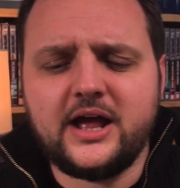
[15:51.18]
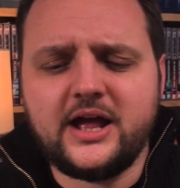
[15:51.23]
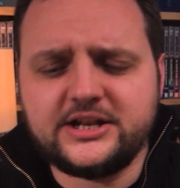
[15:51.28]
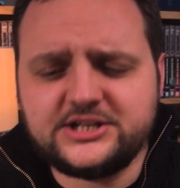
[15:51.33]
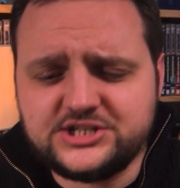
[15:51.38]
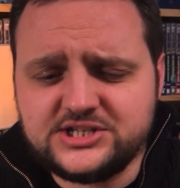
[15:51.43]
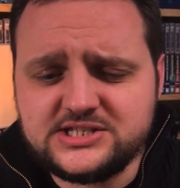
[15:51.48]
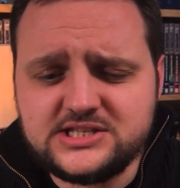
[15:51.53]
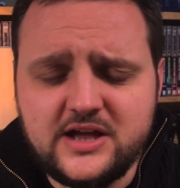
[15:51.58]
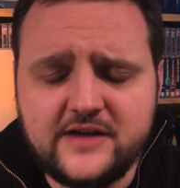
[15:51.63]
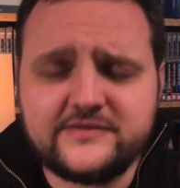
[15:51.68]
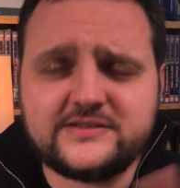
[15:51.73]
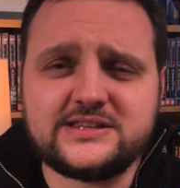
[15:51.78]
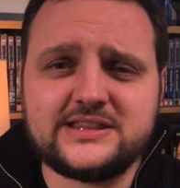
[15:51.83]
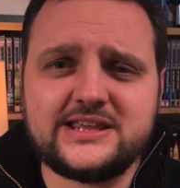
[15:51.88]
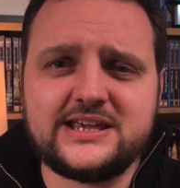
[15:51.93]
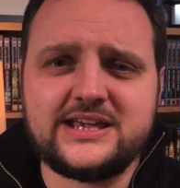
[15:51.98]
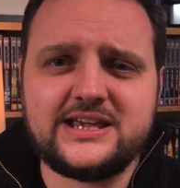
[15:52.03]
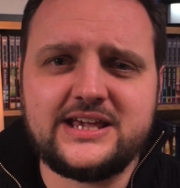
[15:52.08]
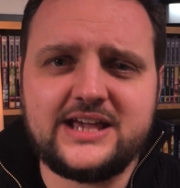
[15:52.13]
just after
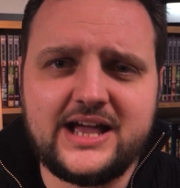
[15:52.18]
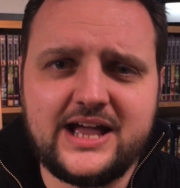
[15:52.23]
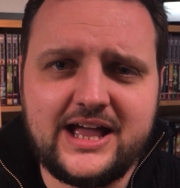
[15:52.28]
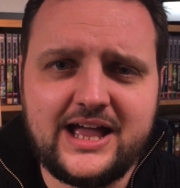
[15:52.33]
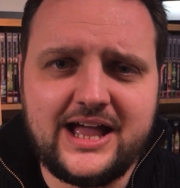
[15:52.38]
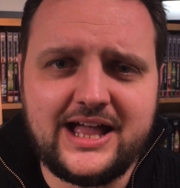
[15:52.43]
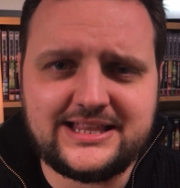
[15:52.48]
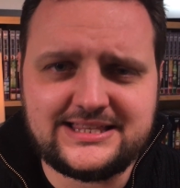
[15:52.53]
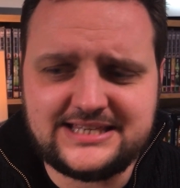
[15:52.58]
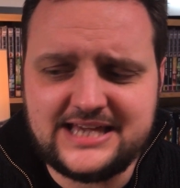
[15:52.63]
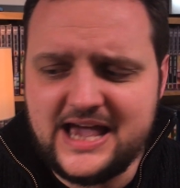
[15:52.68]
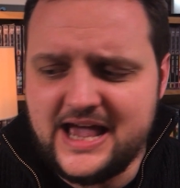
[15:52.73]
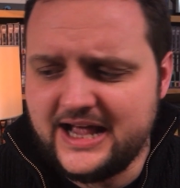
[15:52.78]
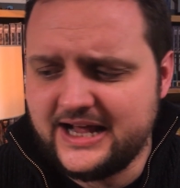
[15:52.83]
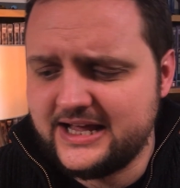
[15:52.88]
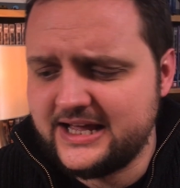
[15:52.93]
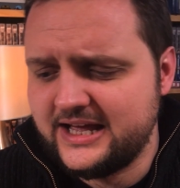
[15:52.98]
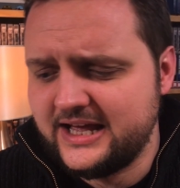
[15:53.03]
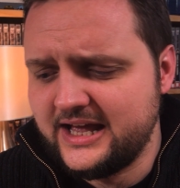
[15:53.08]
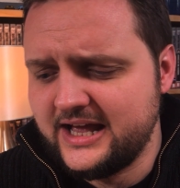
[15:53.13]
the
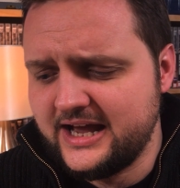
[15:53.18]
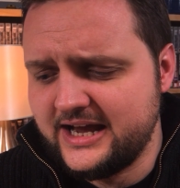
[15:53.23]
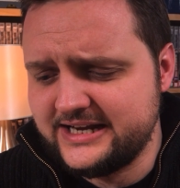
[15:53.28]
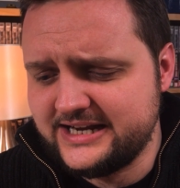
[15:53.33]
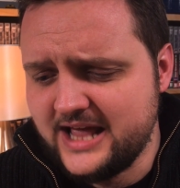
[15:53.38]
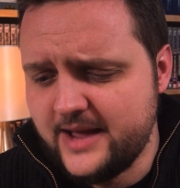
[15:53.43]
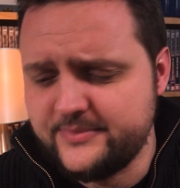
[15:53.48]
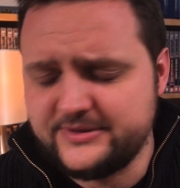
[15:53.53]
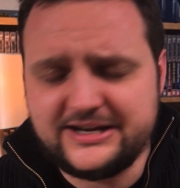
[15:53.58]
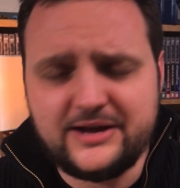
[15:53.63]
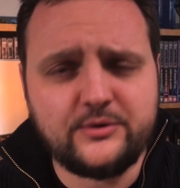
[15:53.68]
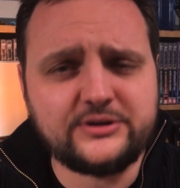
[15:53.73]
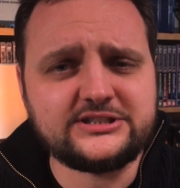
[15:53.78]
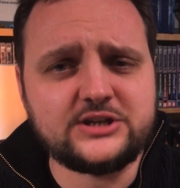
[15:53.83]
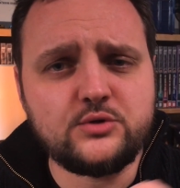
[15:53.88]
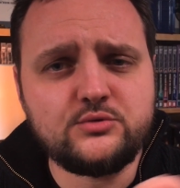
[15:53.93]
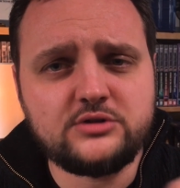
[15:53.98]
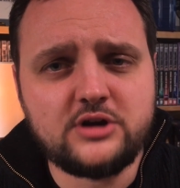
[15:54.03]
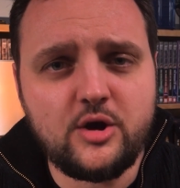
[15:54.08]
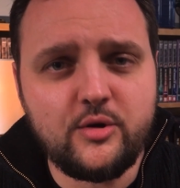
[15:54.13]
attack had happened. Now, I
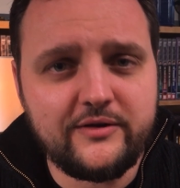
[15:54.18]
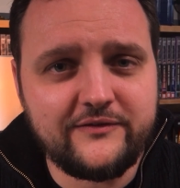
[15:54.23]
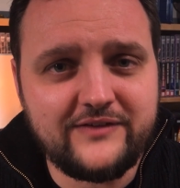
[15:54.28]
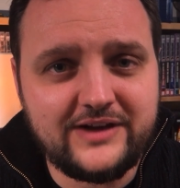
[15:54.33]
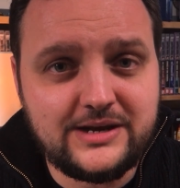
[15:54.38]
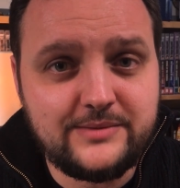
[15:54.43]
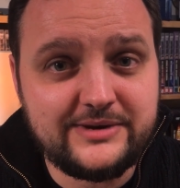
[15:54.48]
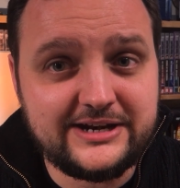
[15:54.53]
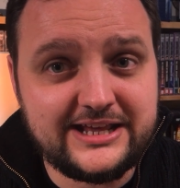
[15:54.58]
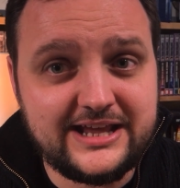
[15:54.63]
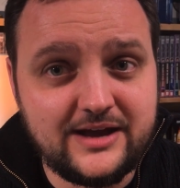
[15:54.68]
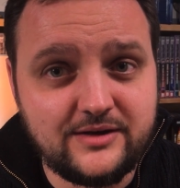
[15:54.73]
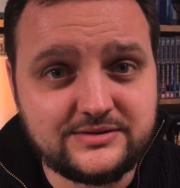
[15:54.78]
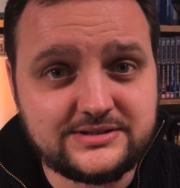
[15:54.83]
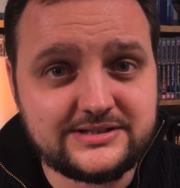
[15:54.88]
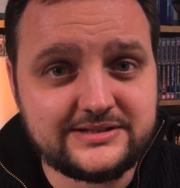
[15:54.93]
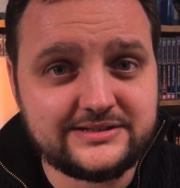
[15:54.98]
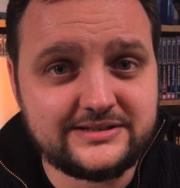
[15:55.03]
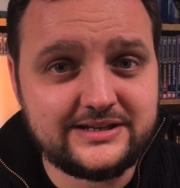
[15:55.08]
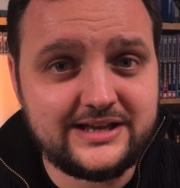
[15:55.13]
don't know if anybody
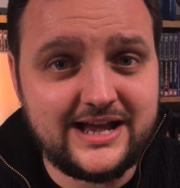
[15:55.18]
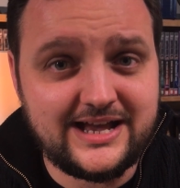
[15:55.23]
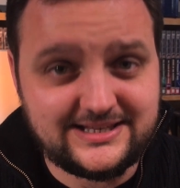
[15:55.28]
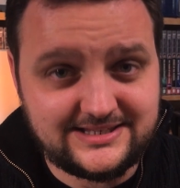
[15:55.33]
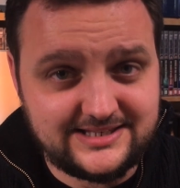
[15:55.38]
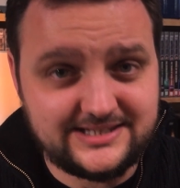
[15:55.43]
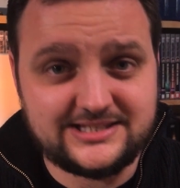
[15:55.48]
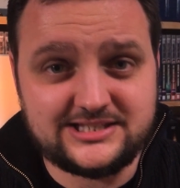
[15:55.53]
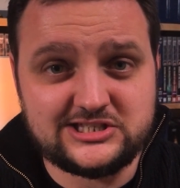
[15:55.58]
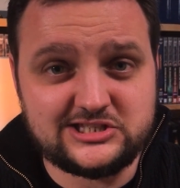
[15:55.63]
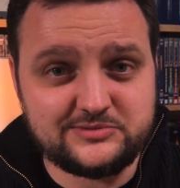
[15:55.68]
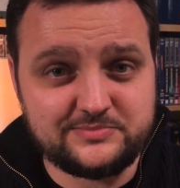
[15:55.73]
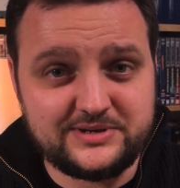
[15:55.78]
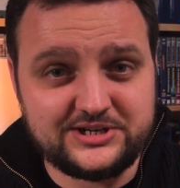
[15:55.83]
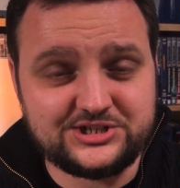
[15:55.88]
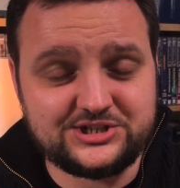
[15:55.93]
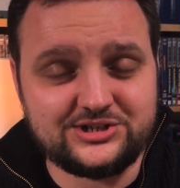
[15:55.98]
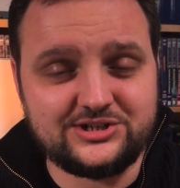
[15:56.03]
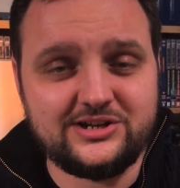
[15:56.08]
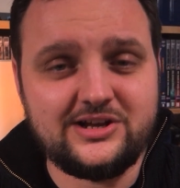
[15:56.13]
else has this
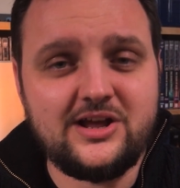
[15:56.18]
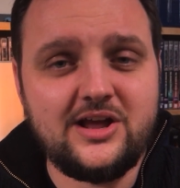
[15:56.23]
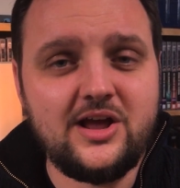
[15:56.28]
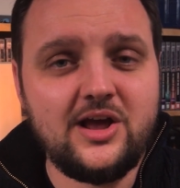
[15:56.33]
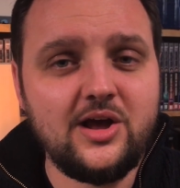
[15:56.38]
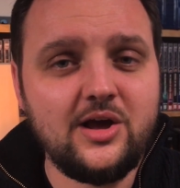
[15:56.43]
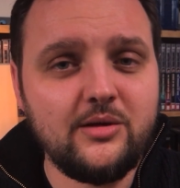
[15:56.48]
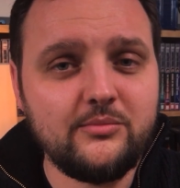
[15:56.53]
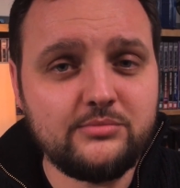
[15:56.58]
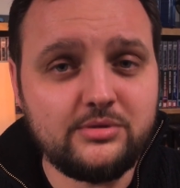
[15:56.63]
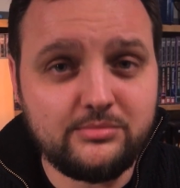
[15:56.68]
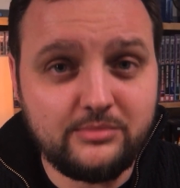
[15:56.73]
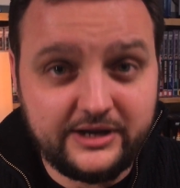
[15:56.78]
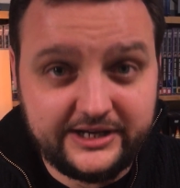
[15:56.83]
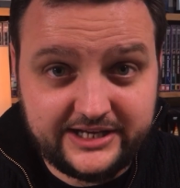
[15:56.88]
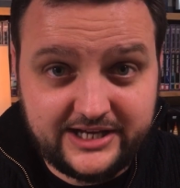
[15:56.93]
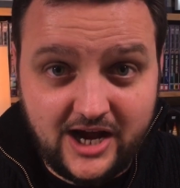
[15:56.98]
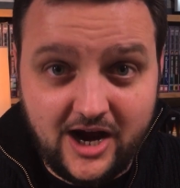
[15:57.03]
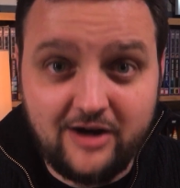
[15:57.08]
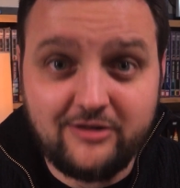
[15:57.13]
suspicion, but my
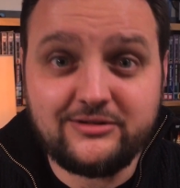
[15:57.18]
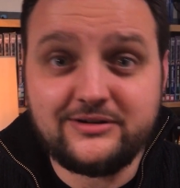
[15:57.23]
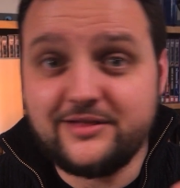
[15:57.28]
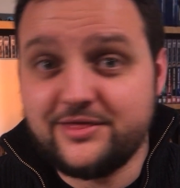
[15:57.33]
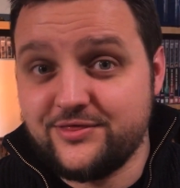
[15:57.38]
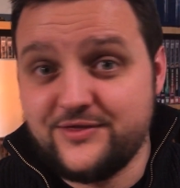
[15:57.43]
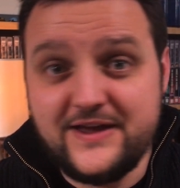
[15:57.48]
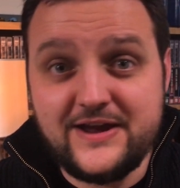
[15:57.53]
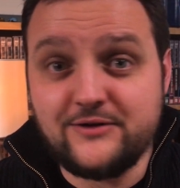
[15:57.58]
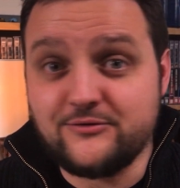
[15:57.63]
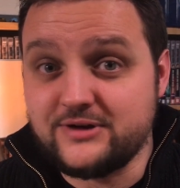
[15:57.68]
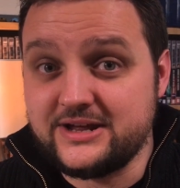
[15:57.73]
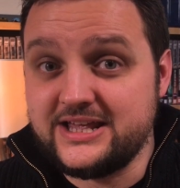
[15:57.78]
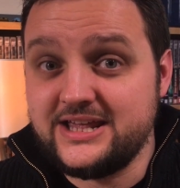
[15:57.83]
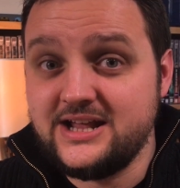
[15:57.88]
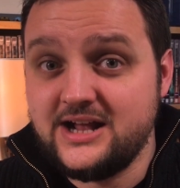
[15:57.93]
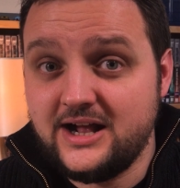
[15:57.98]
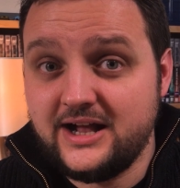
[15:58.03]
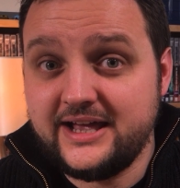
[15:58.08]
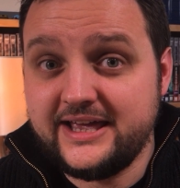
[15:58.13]
current
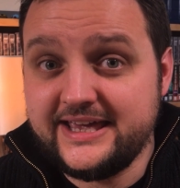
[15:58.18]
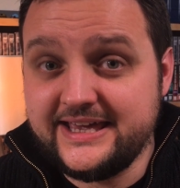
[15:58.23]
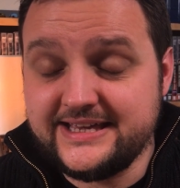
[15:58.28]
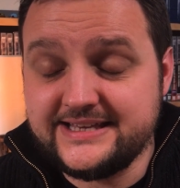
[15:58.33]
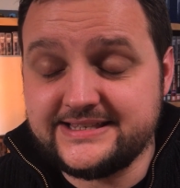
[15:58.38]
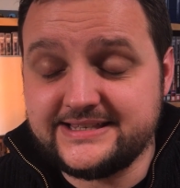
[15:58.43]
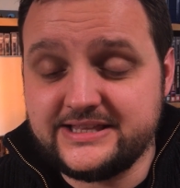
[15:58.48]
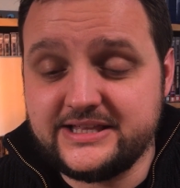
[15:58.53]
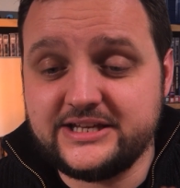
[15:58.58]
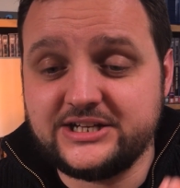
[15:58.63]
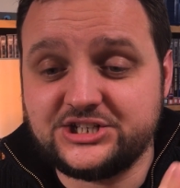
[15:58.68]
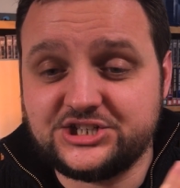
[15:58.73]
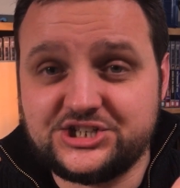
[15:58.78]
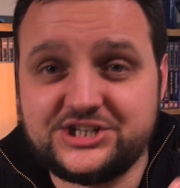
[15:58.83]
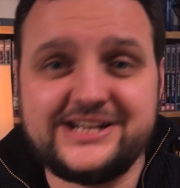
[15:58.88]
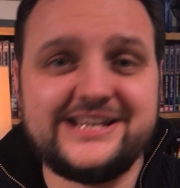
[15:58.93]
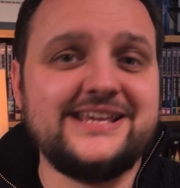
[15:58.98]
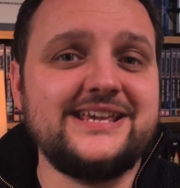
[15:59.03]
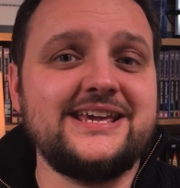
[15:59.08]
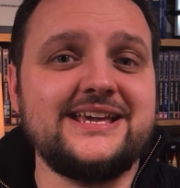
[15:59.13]
theory is that
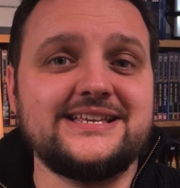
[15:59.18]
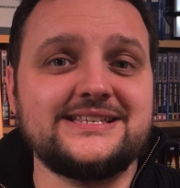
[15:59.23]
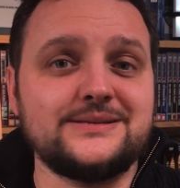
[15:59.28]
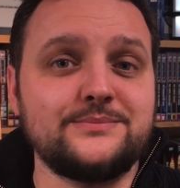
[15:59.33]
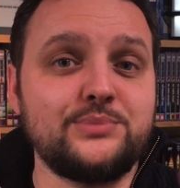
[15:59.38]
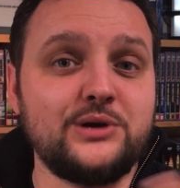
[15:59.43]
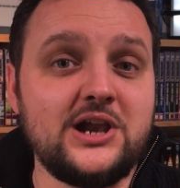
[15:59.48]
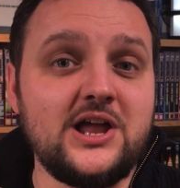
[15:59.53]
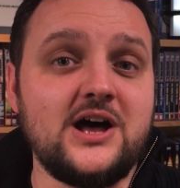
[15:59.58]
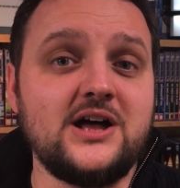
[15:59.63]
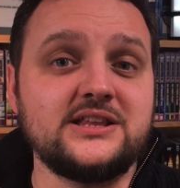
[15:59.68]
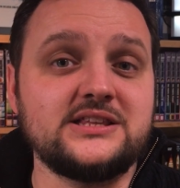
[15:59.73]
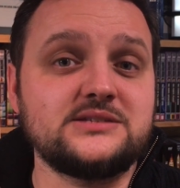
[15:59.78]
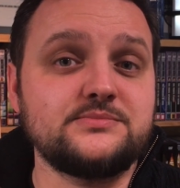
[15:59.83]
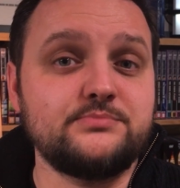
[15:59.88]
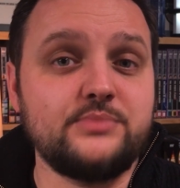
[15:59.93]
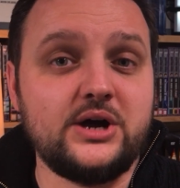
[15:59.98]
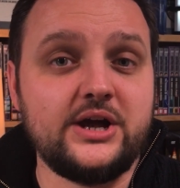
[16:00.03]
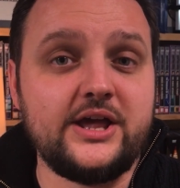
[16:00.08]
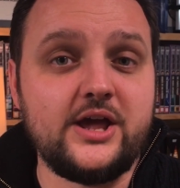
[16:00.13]
she is a plant
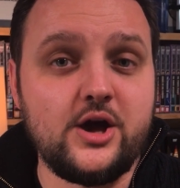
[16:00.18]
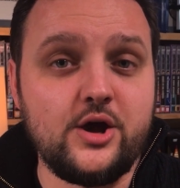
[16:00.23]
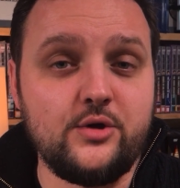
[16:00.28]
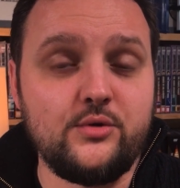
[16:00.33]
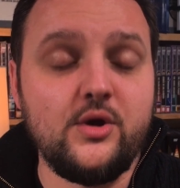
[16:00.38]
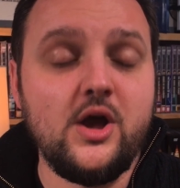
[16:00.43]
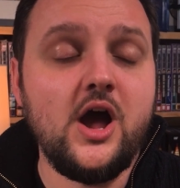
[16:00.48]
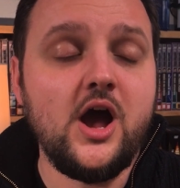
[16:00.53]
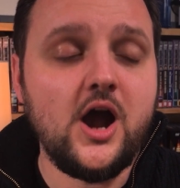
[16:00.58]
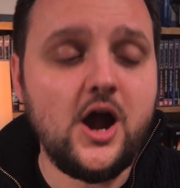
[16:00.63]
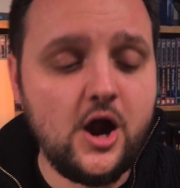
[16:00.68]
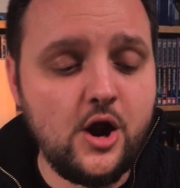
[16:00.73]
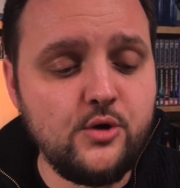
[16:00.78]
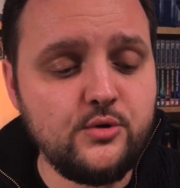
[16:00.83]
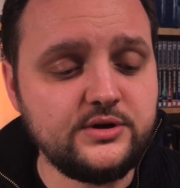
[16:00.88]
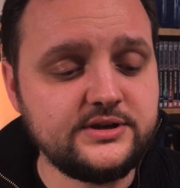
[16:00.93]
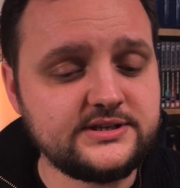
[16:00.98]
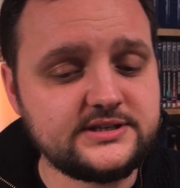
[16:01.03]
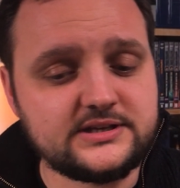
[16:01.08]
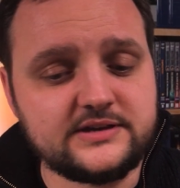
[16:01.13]
by O.
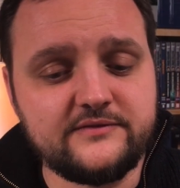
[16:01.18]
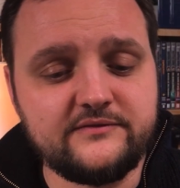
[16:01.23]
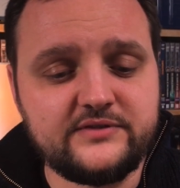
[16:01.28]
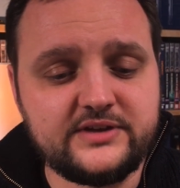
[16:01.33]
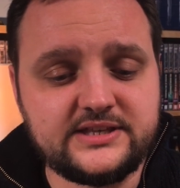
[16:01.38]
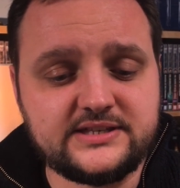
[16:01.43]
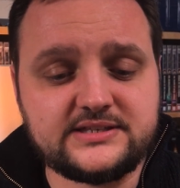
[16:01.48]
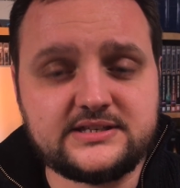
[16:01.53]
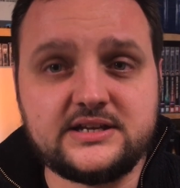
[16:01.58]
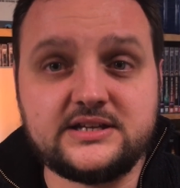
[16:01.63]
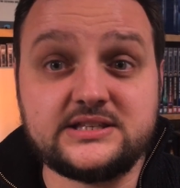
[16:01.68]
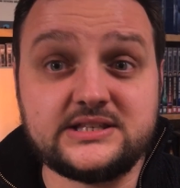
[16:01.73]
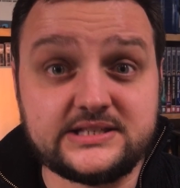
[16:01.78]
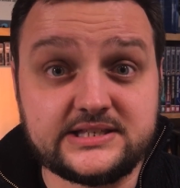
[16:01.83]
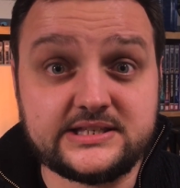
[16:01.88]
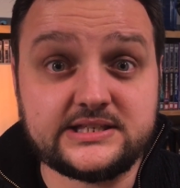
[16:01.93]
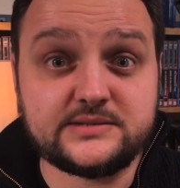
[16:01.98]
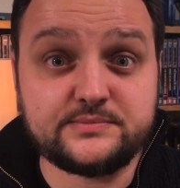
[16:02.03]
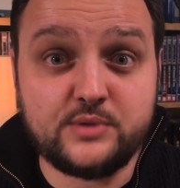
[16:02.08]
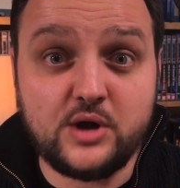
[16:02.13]
O has convinced her to
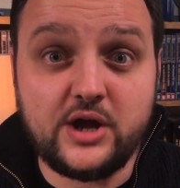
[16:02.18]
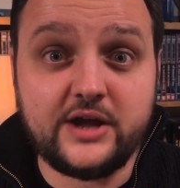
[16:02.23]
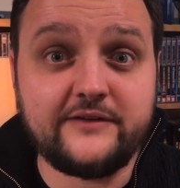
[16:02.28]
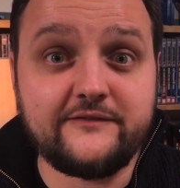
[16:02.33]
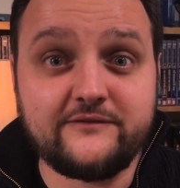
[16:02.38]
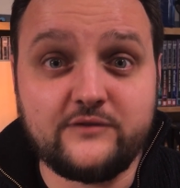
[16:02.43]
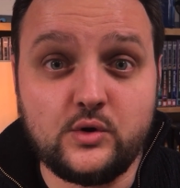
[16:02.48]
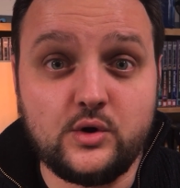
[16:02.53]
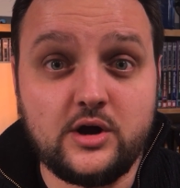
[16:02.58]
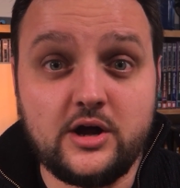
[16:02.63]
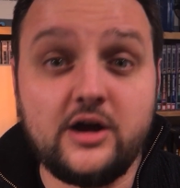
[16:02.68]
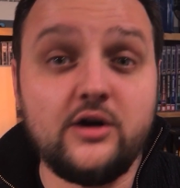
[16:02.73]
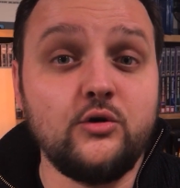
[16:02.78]
spy for her,